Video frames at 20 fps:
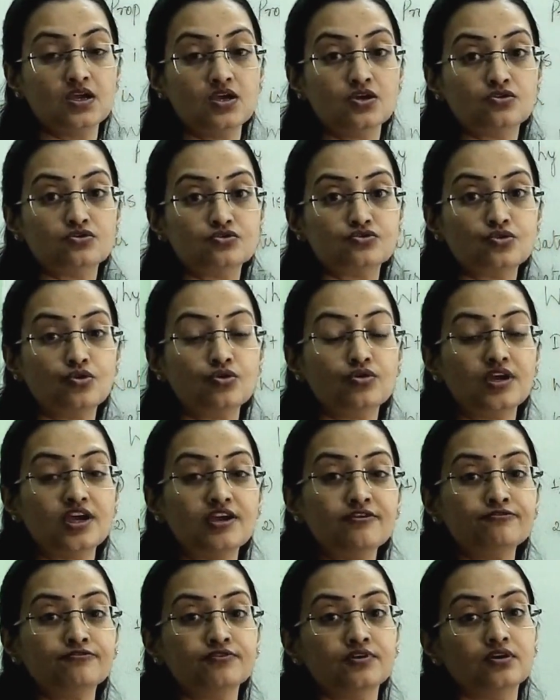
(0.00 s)
So
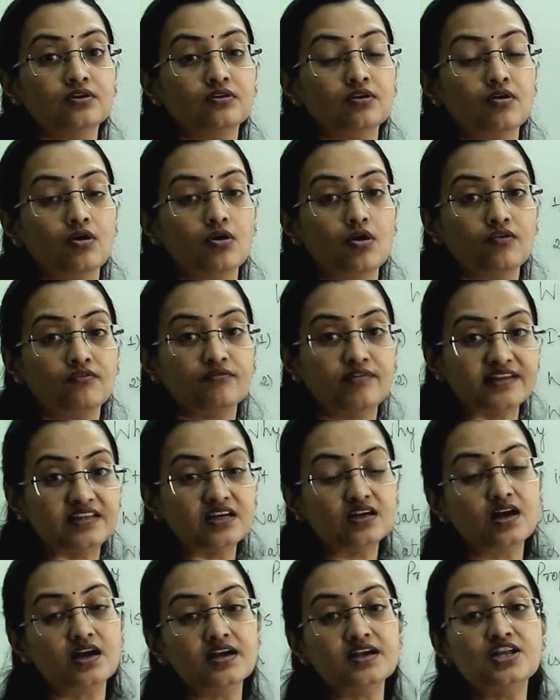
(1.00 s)
if weather
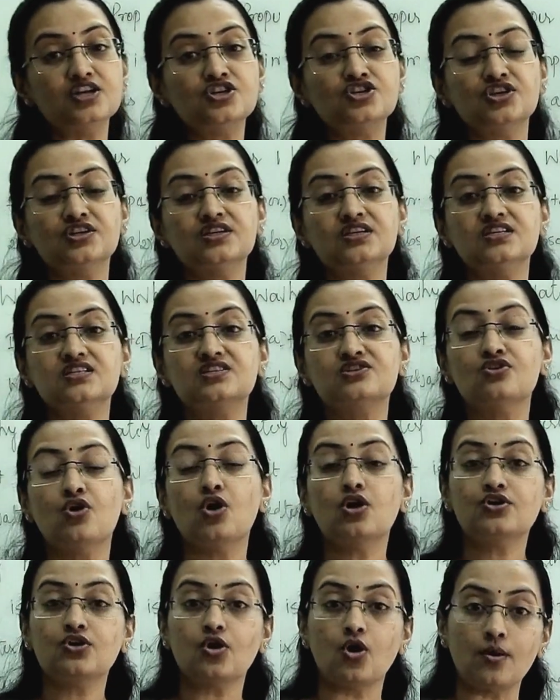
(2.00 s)
condition is
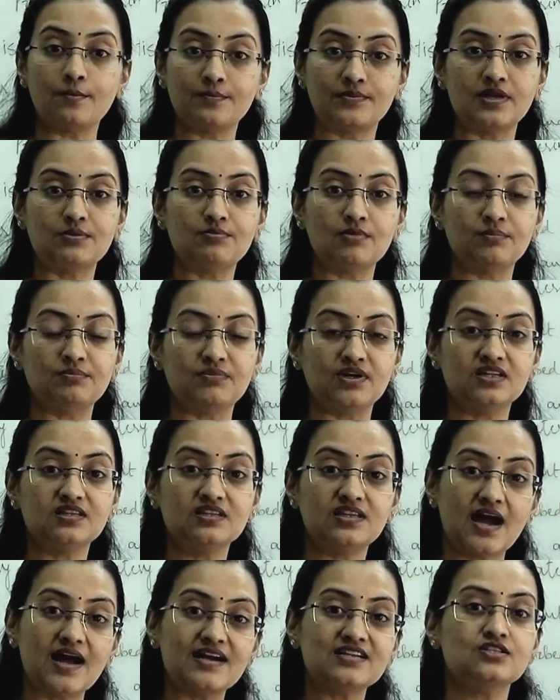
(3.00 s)
not optimum, in
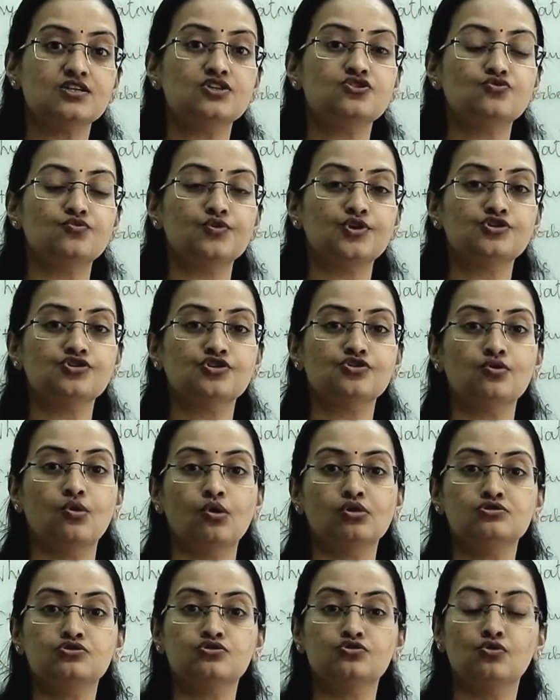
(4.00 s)
that situation
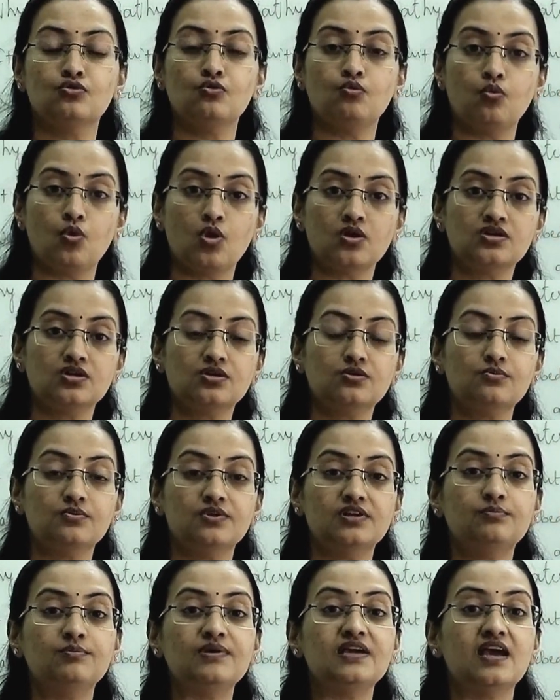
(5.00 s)
also water will
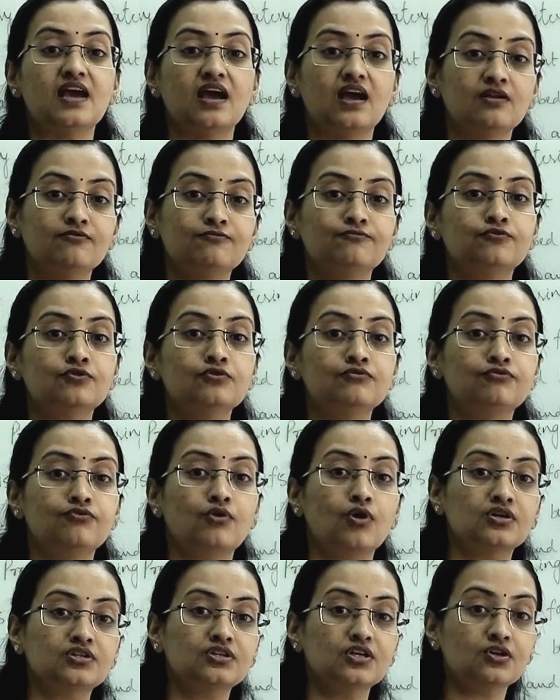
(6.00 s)
be helpful
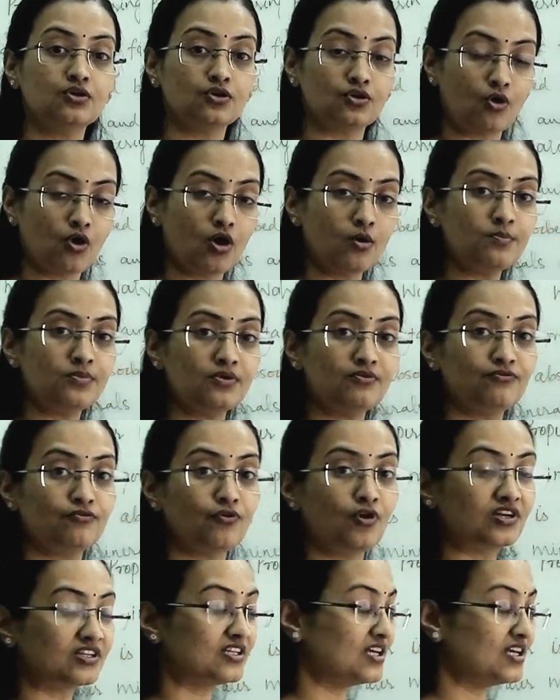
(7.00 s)
for the crop for their